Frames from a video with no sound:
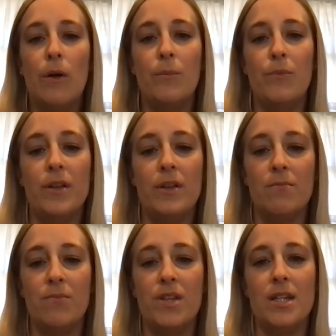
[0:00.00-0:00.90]
the
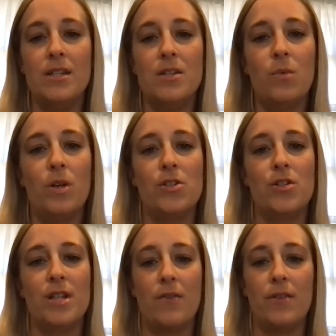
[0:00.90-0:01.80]
the Indian ones are
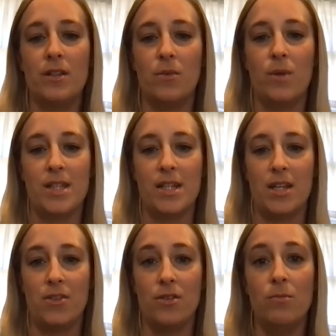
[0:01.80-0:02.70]
definitely the ones that
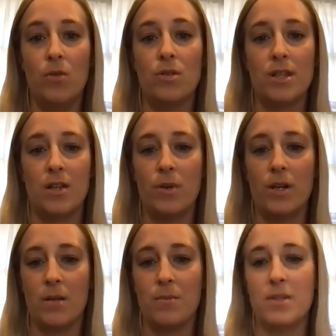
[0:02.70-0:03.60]
take the most, like when
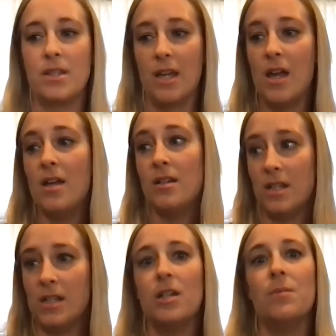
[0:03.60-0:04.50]
it comes to like
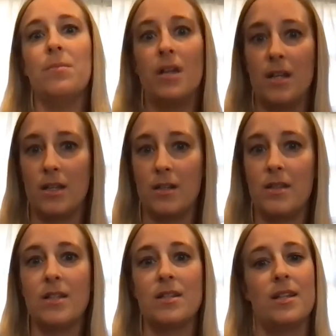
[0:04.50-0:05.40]
detail planning and
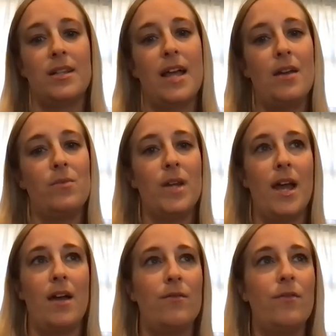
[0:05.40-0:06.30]
things like that. And we
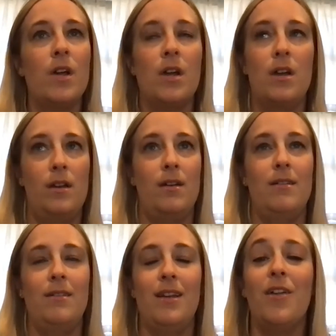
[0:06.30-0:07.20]
have
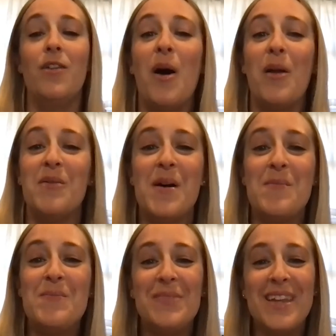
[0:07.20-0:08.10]
a lot of
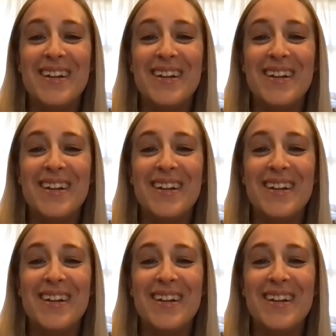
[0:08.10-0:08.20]
them.